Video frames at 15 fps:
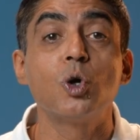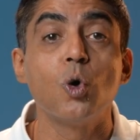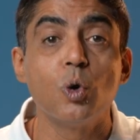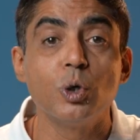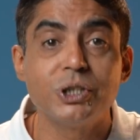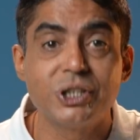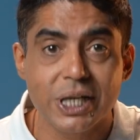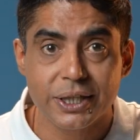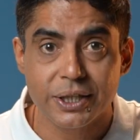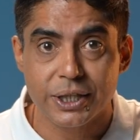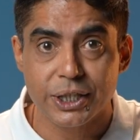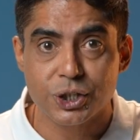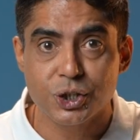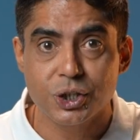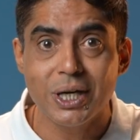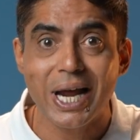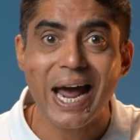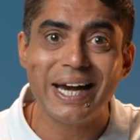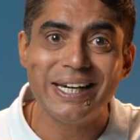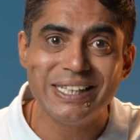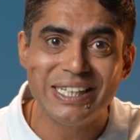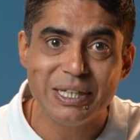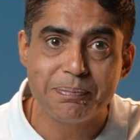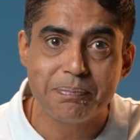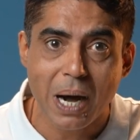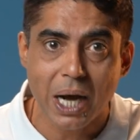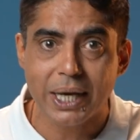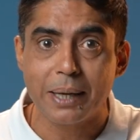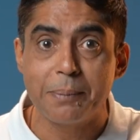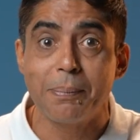code generation and
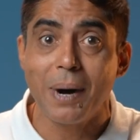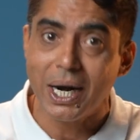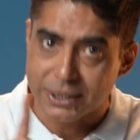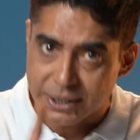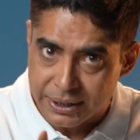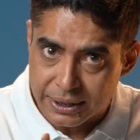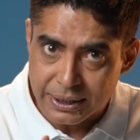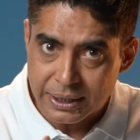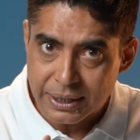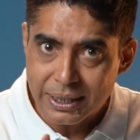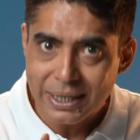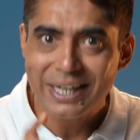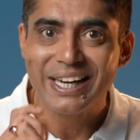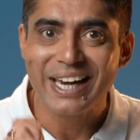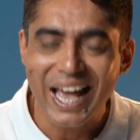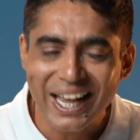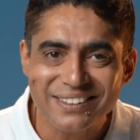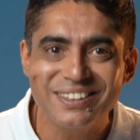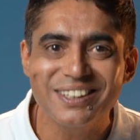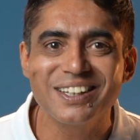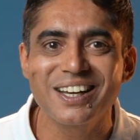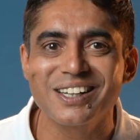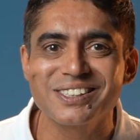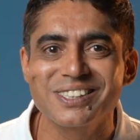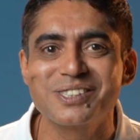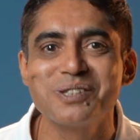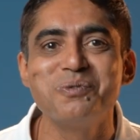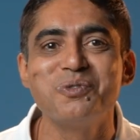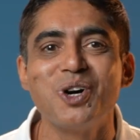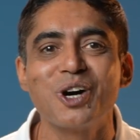debugging, but lack the
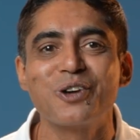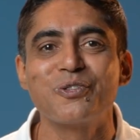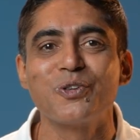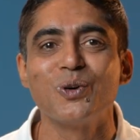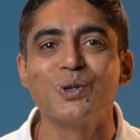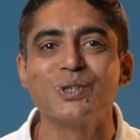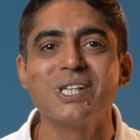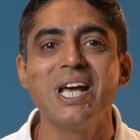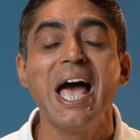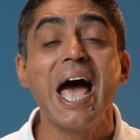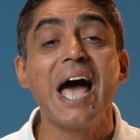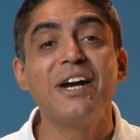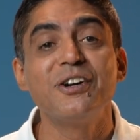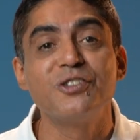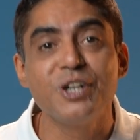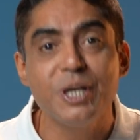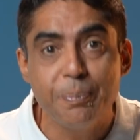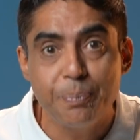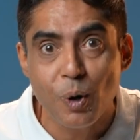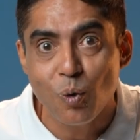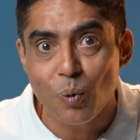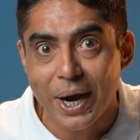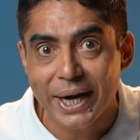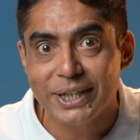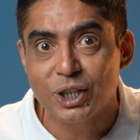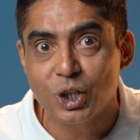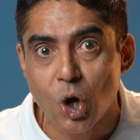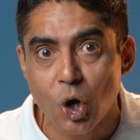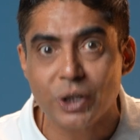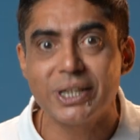custom workflows and
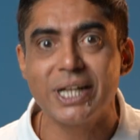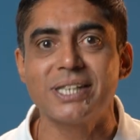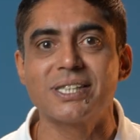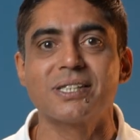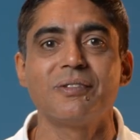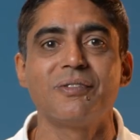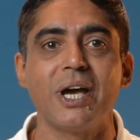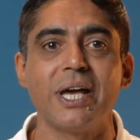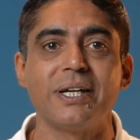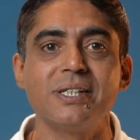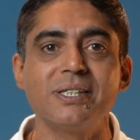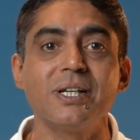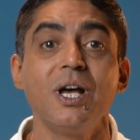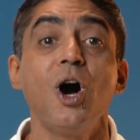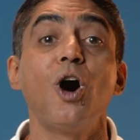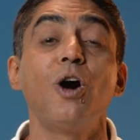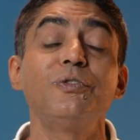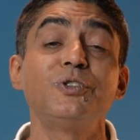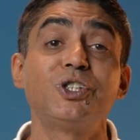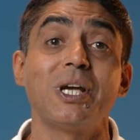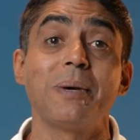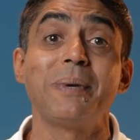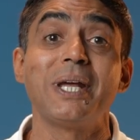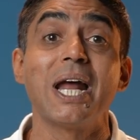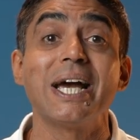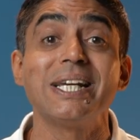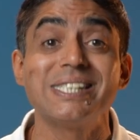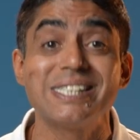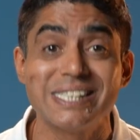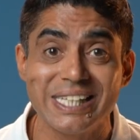repo-wide context awareness of
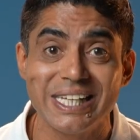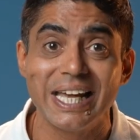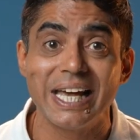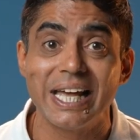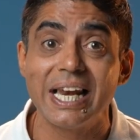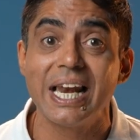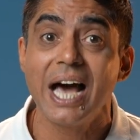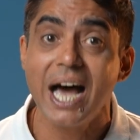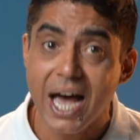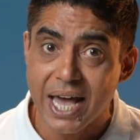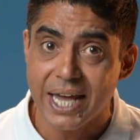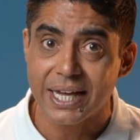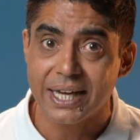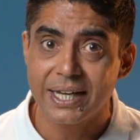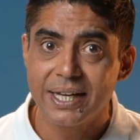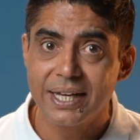Gemini CLI.